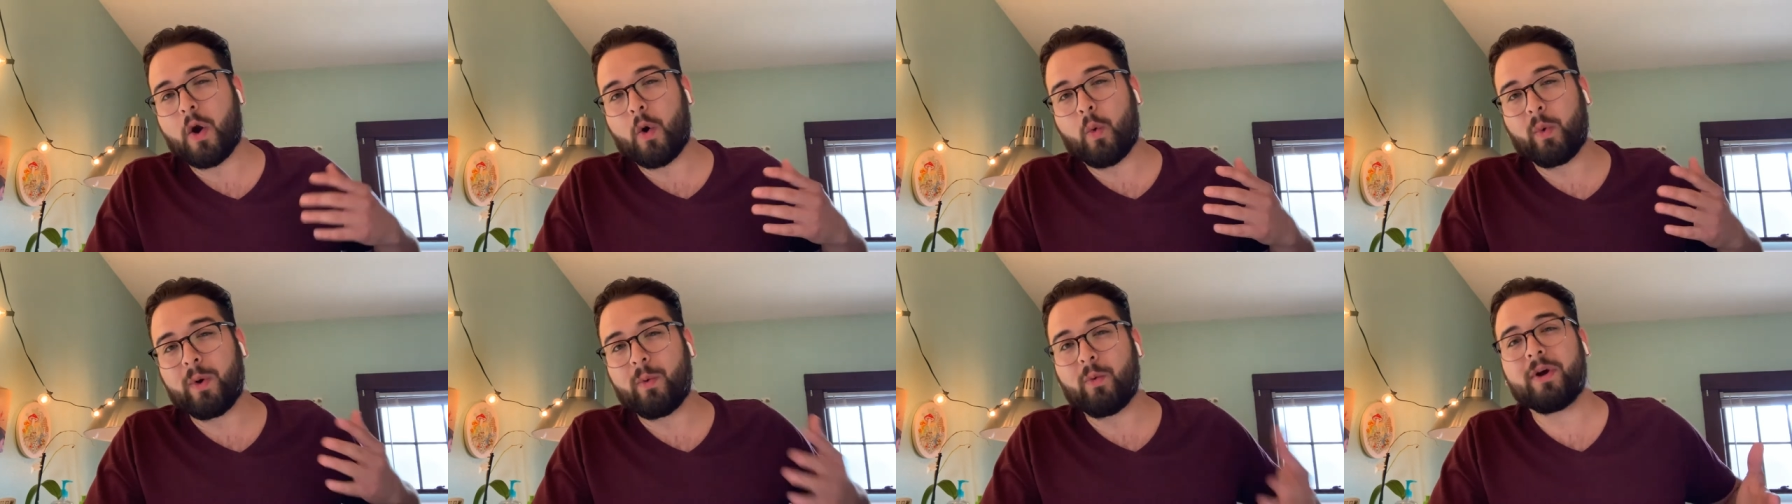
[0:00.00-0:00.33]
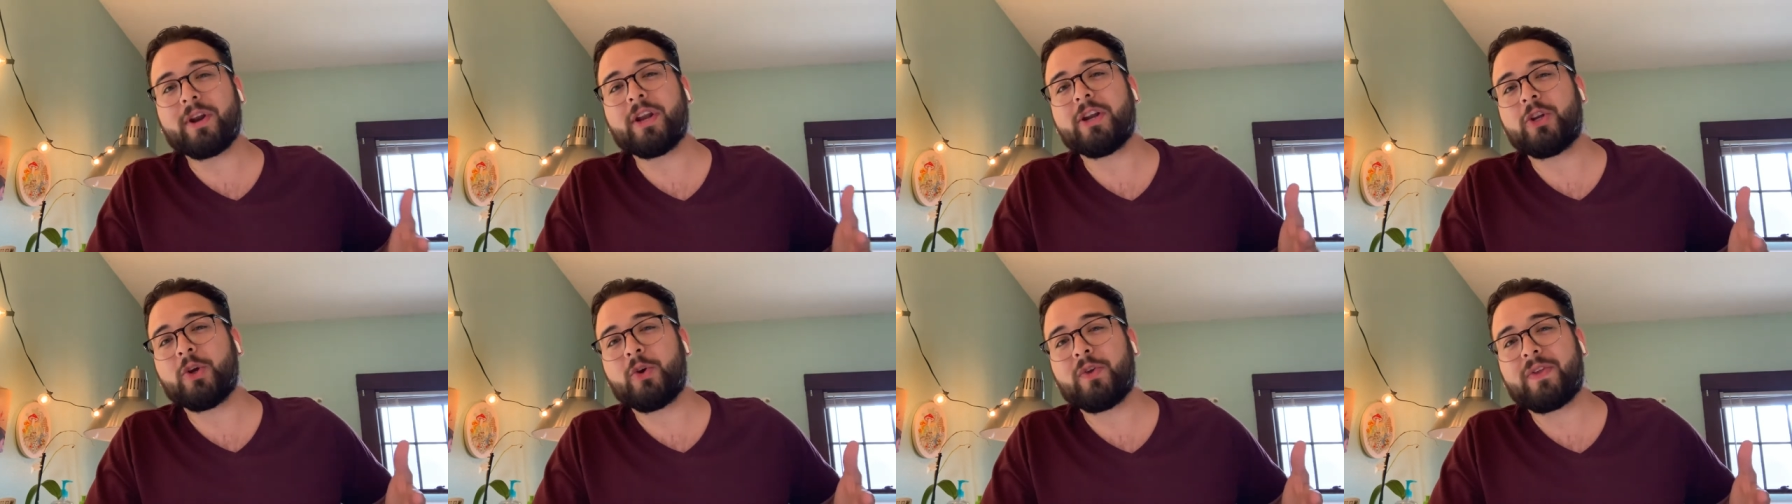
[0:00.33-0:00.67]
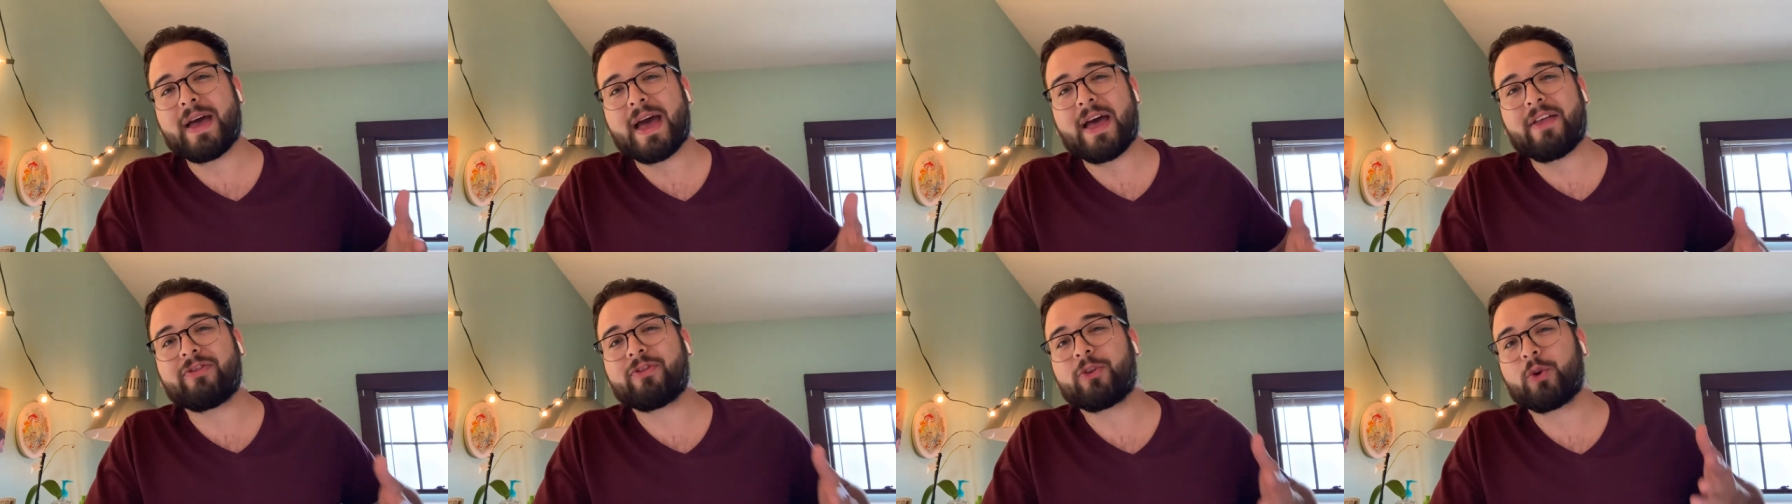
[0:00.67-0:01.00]
We want to do
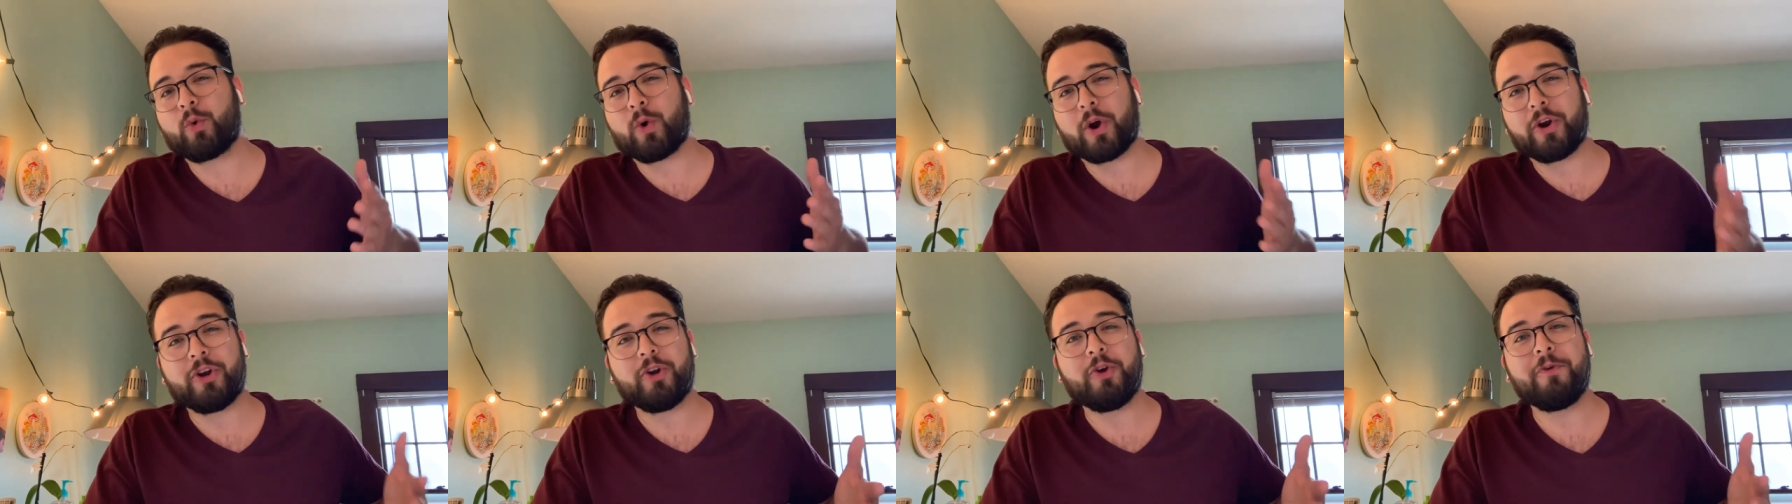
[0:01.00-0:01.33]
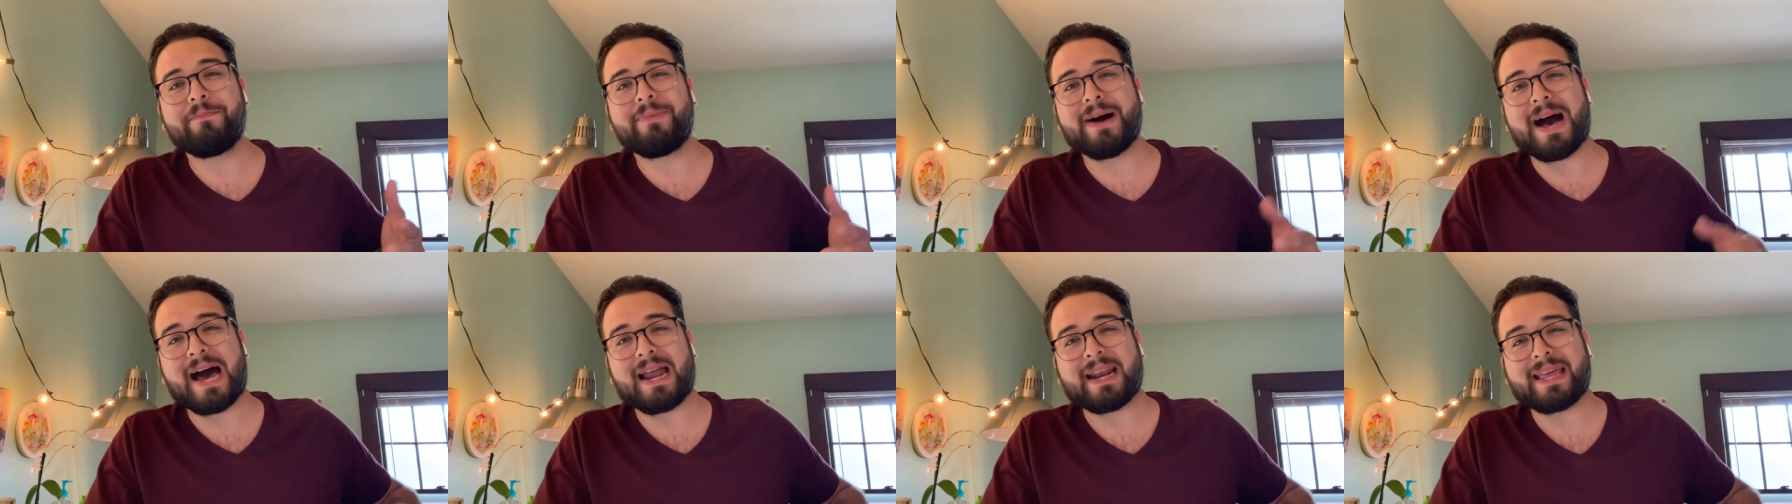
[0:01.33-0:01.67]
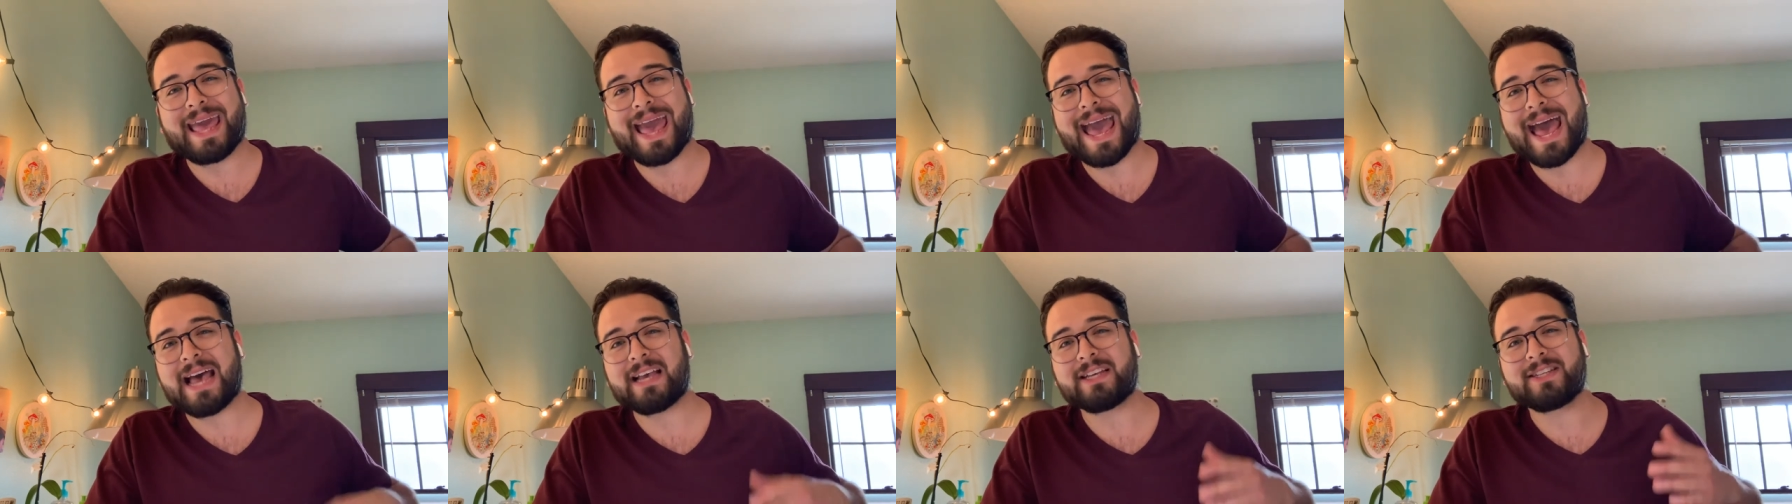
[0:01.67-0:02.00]
that through our new
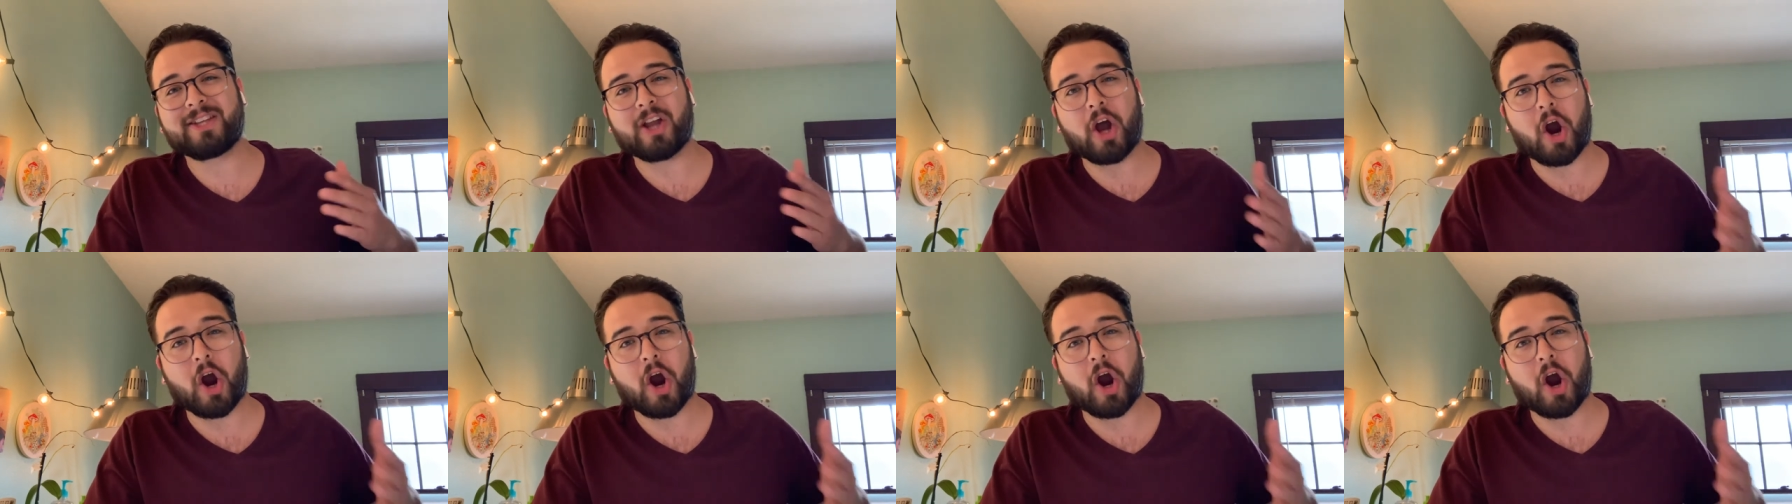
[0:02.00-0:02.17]
podcast,